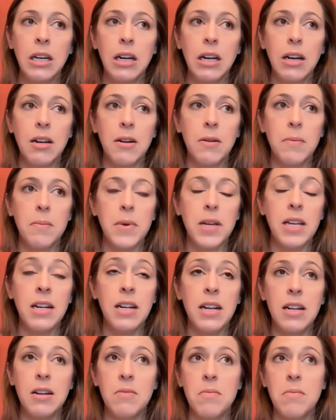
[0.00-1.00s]
And
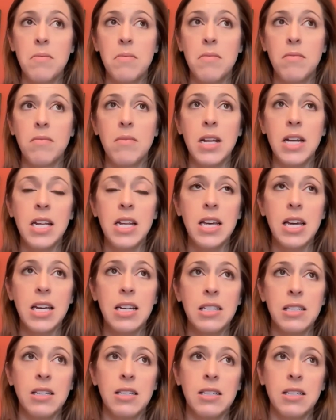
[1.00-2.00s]
in many
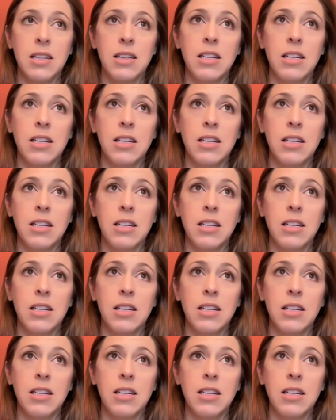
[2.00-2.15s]
cases,